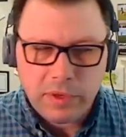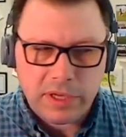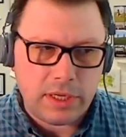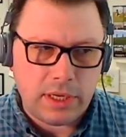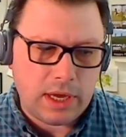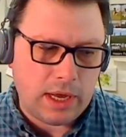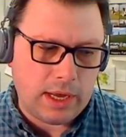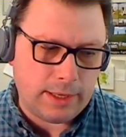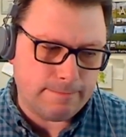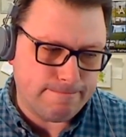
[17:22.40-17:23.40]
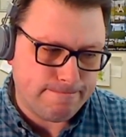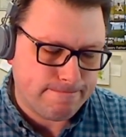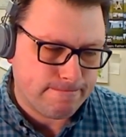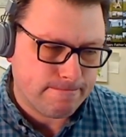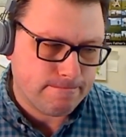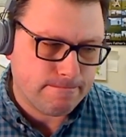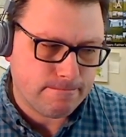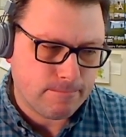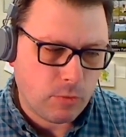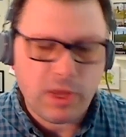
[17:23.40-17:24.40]
we, um,
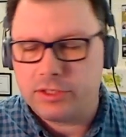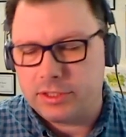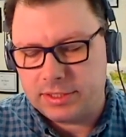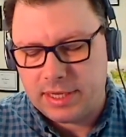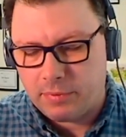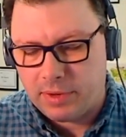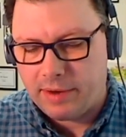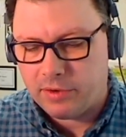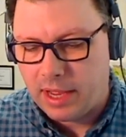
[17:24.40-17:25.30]
well, I shouldn't say whenever,